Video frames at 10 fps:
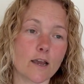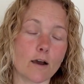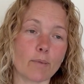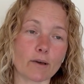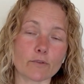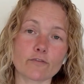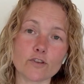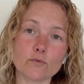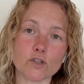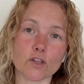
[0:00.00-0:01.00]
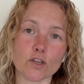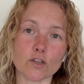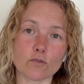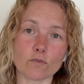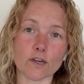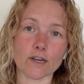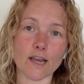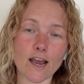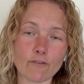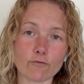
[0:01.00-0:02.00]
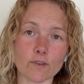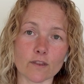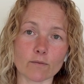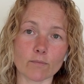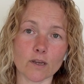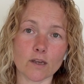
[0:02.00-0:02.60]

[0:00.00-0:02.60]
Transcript: about the future that you can have with them,